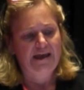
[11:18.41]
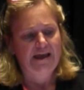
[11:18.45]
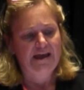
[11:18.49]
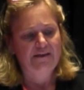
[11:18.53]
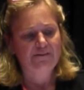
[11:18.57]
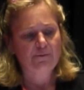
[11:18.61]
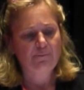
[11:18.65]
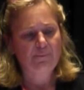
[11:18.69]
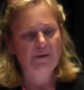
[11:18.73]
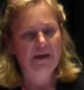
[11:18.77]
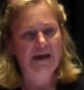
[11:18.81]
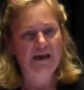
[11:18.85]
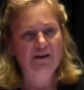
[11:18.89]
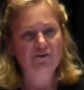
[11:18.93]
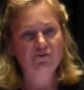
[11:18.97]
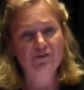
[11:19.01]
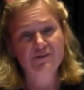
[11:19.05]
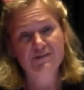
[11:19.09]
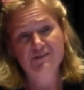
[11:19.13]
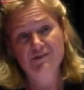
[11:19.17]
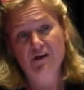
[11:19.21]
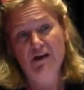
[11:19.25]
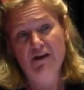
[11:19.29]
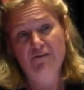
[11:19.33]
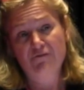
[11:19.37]
And the pattern
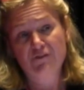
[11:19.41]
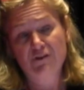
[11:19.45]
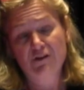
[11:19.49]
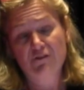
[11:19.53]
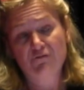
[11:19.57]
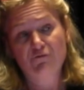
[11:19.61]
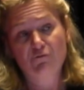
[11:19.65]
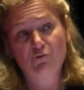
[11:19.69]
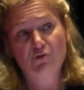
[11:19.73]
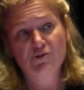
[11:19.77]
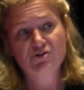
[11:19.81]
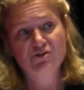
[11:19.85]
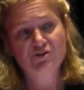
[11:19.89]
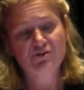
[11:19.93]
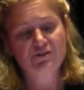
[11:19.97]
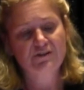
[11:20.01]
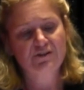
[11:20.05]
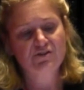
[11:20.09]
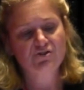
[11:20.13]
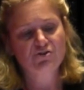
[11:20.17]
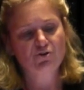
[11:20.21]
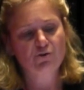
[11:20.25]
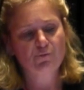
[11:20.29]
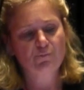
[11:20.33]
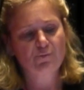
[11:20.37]
is often, unfortunately,
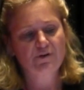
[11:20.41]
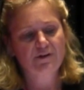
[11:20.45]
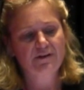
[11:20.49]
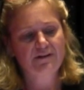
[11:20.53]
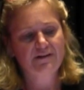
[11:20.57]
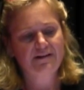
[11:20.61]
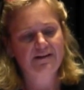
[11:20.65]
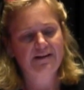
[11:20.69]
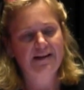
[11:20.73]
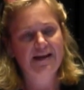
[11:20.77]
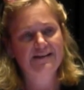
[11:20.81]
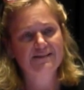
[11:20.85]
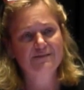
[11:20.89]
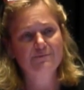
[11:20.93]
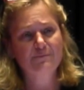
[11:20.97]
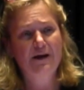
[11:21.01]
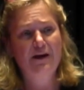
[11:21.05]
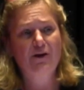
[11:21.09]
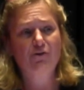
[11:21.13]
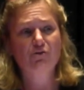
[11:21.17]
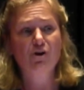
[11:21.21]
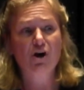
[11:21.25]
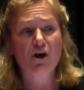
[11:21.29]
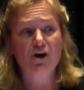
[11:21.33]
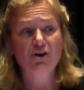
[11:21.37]
interpreted as
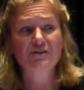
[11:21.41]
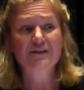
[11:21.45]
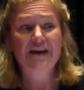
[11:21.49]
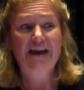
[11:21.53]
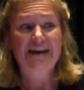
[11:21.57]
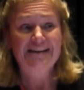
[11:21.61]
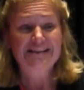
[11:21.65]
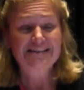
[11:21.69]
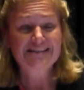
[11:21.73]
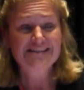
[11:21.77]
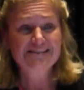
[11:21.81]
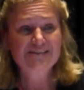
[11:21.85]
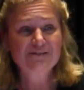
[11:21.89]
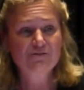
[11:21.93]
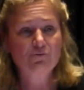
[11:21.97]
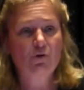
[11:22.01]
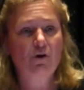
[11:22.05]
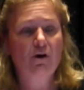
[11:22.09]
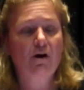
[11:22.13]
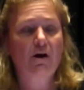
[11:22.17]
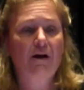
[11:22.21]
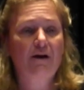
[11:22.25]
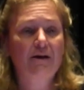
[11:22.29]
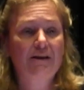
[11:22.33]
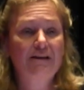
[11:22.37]
myocarditis or